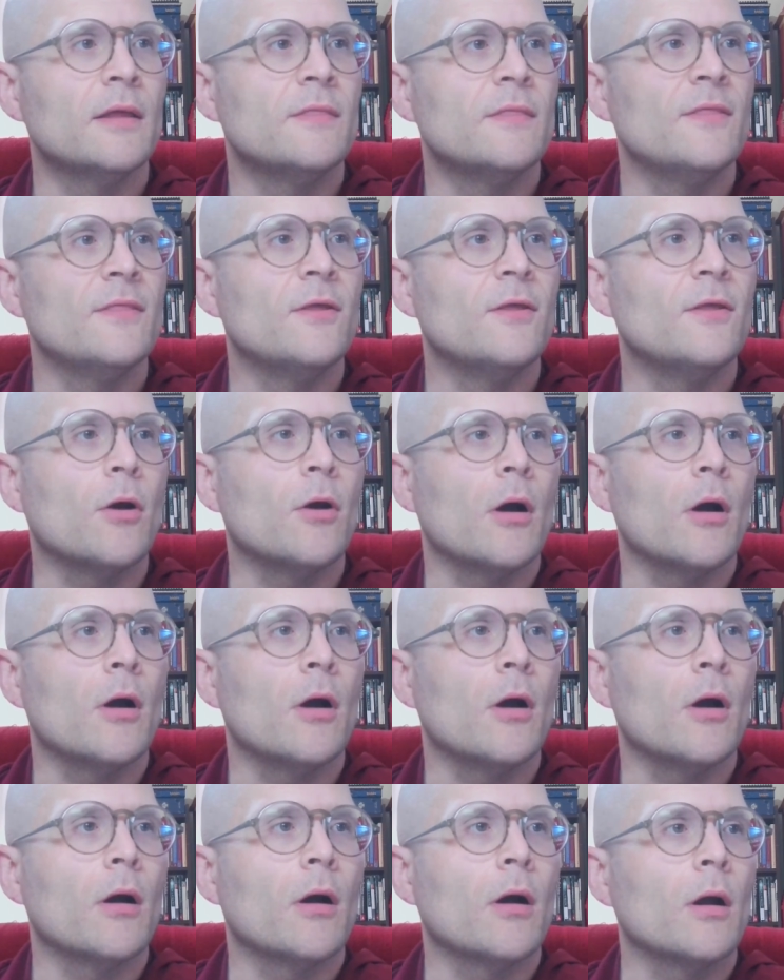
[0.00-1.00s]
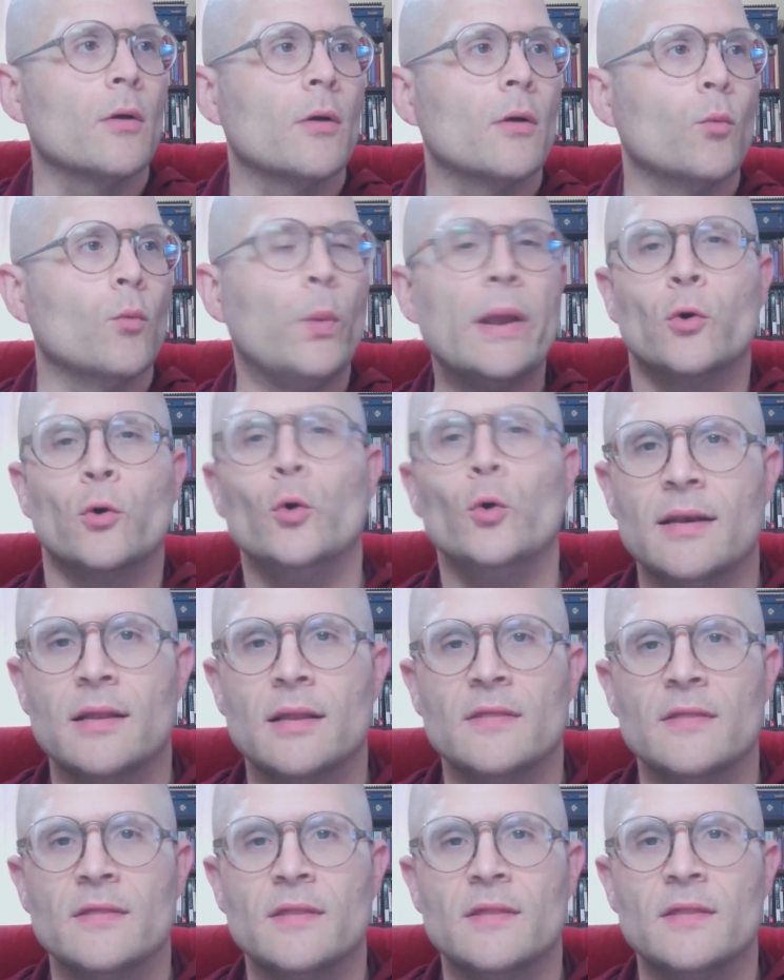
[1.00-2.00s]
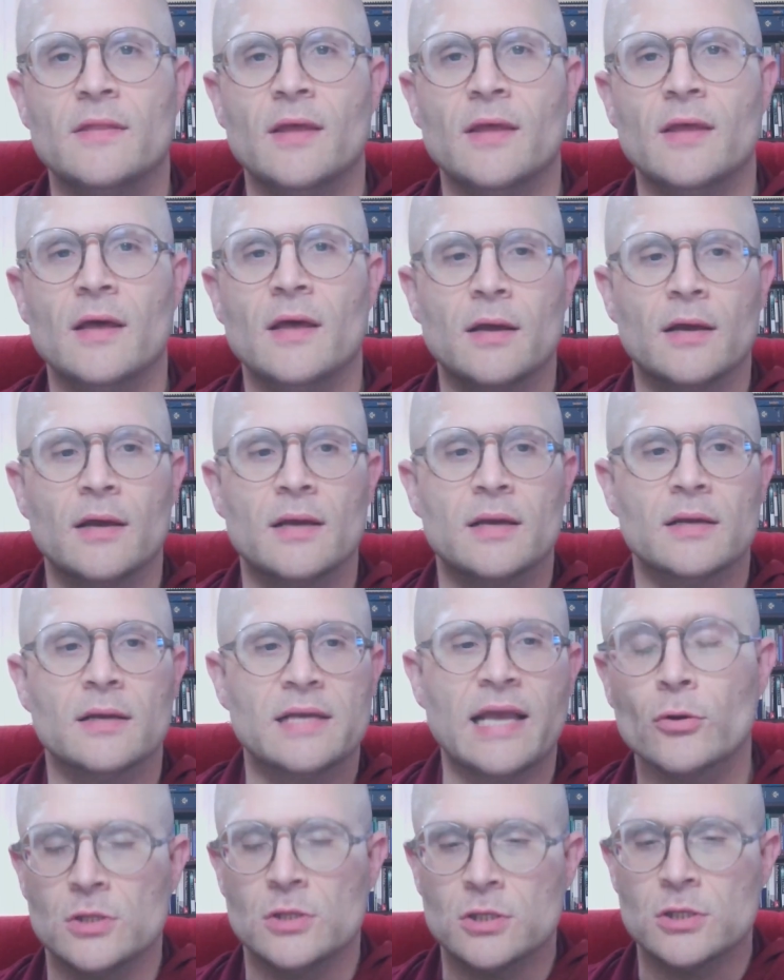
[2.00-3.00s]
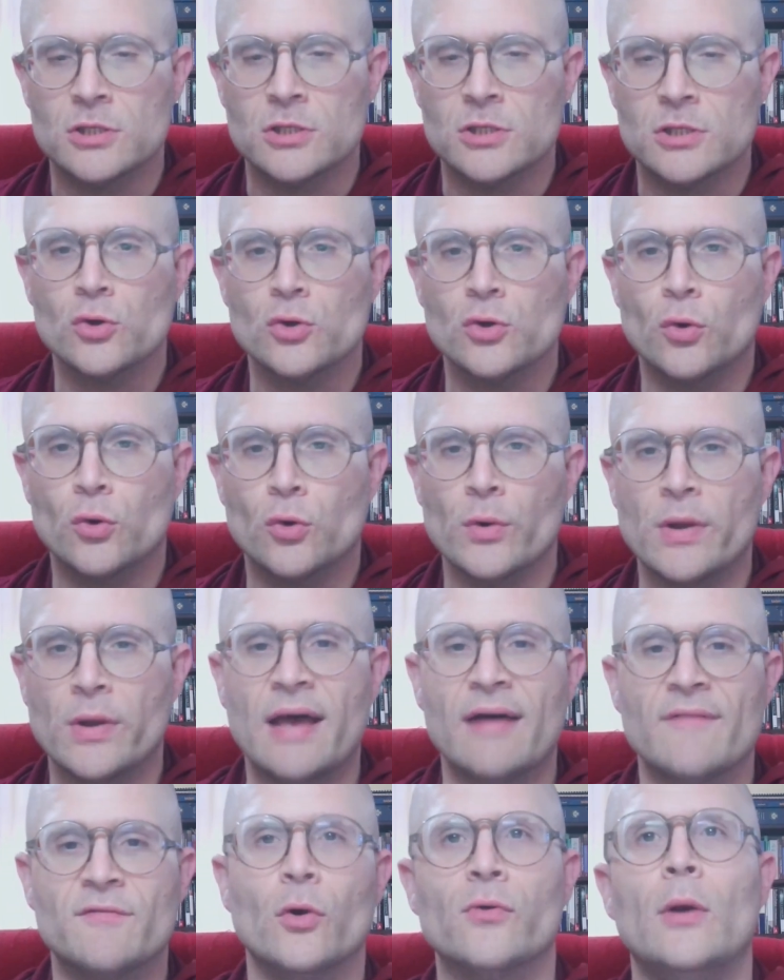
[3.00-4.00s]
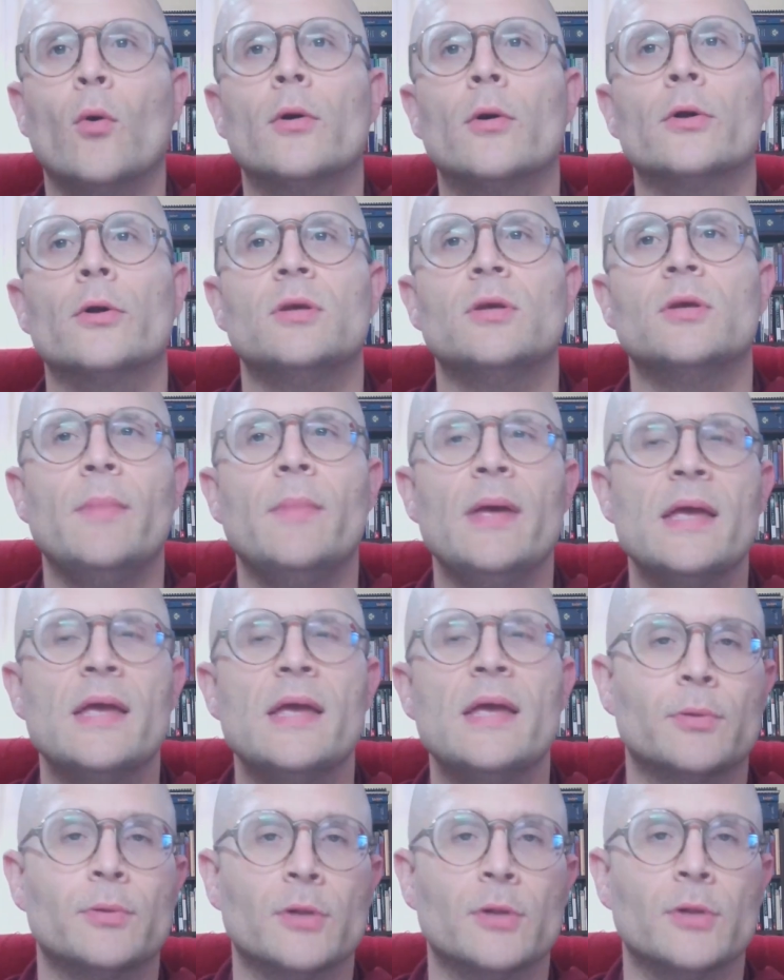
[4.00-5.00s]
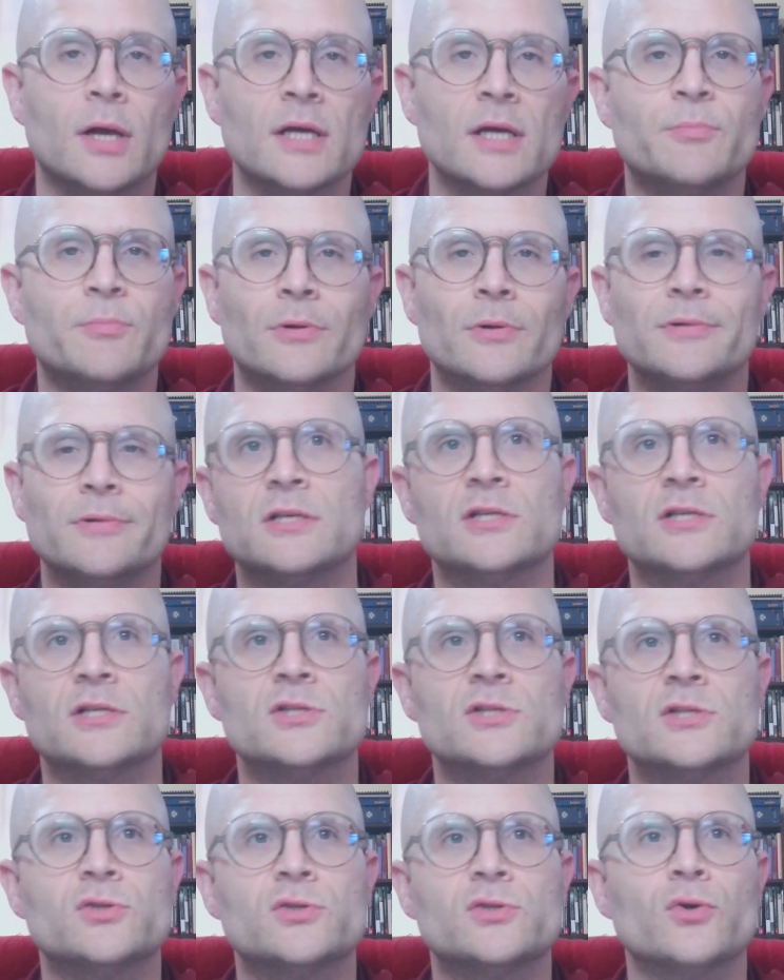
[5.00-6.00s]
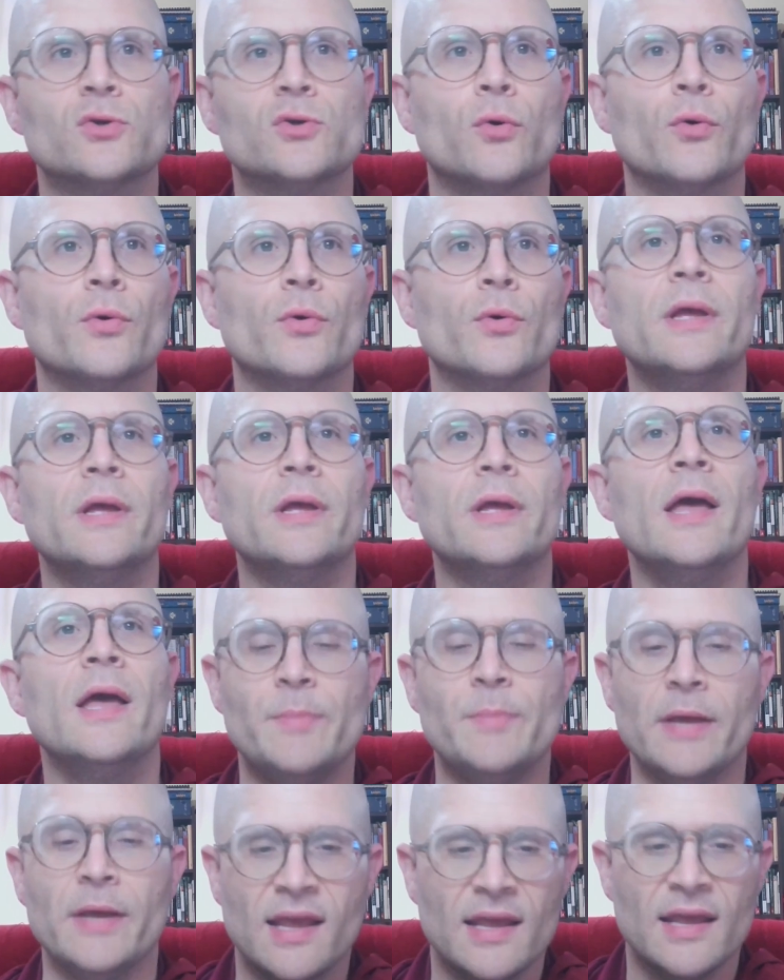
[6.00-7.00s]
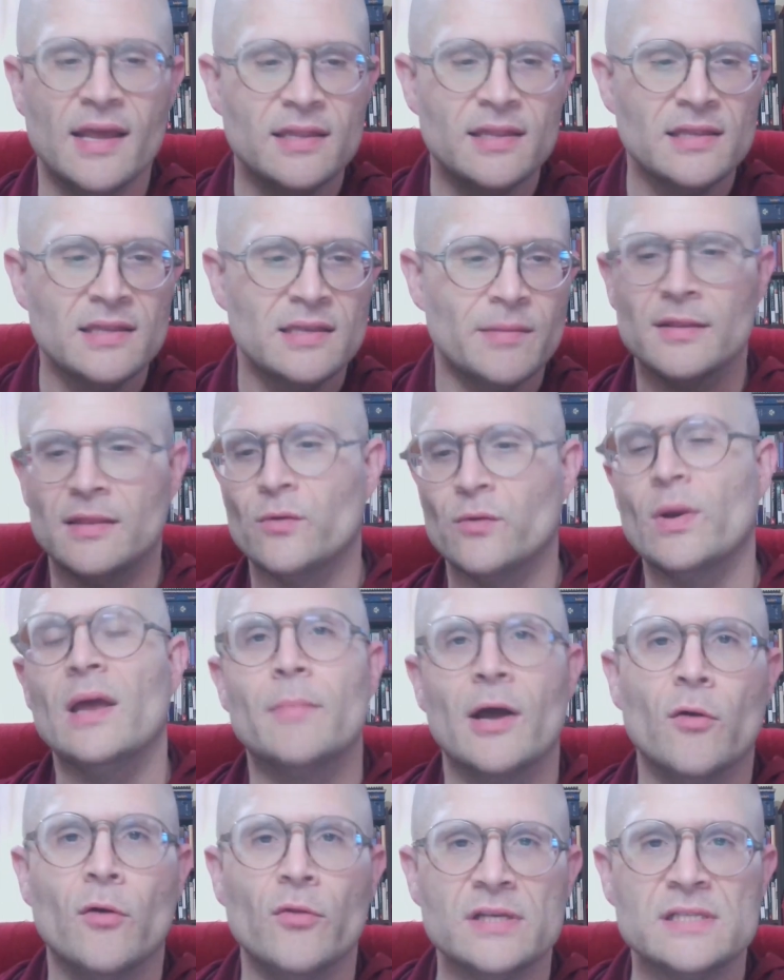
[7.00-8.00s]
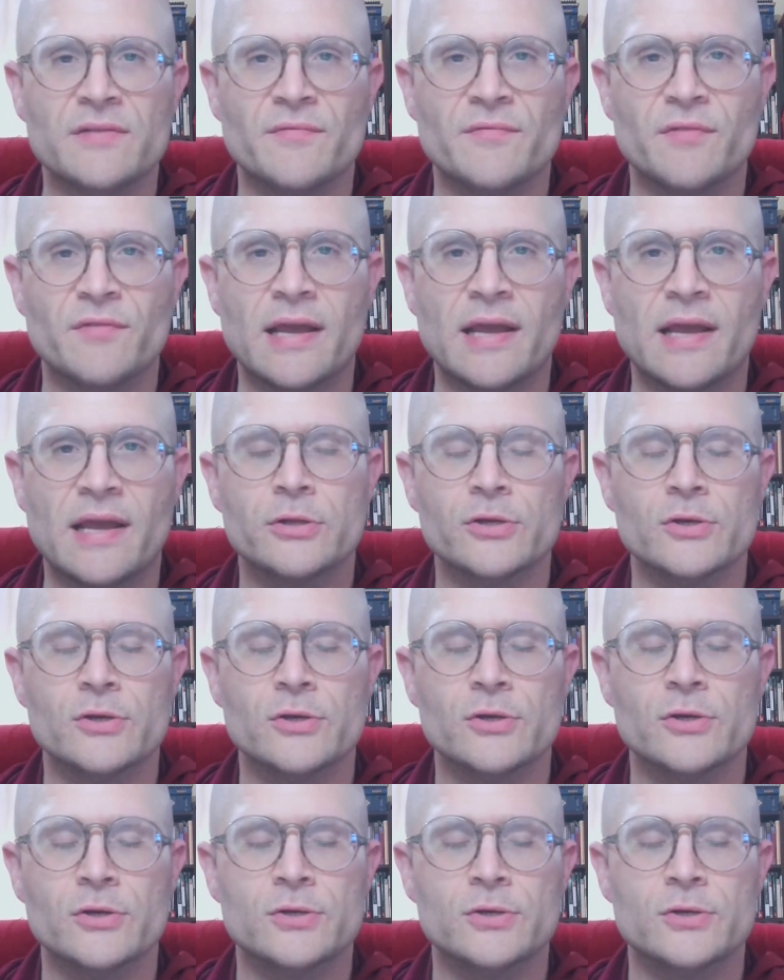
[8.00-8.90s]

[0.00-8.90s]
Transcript: there are weird hoops that the characters of the story have to go through in order to make it plausible that this story is being independently written by all these different characters,